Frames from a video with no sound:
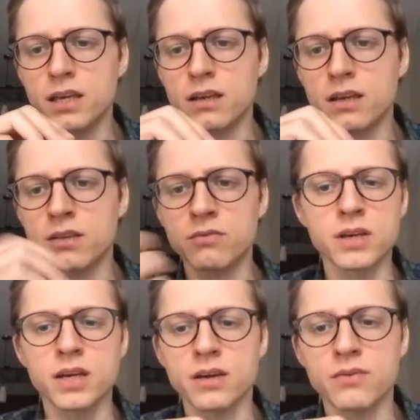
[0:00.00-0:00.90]
And we
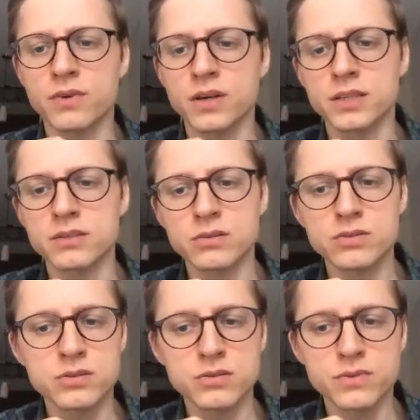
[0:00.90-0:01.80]
have a catalog
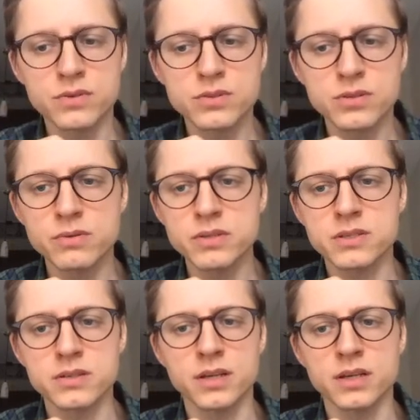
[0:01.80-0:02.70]
storefront
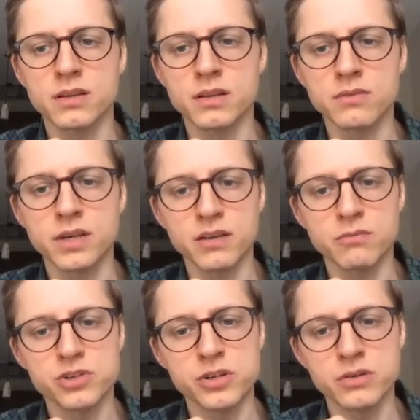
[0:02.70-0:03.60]
service, and we have
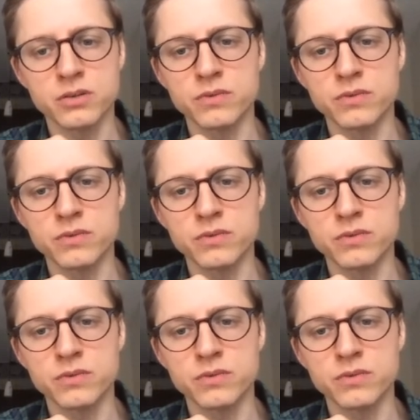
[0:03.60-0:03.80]
Magento.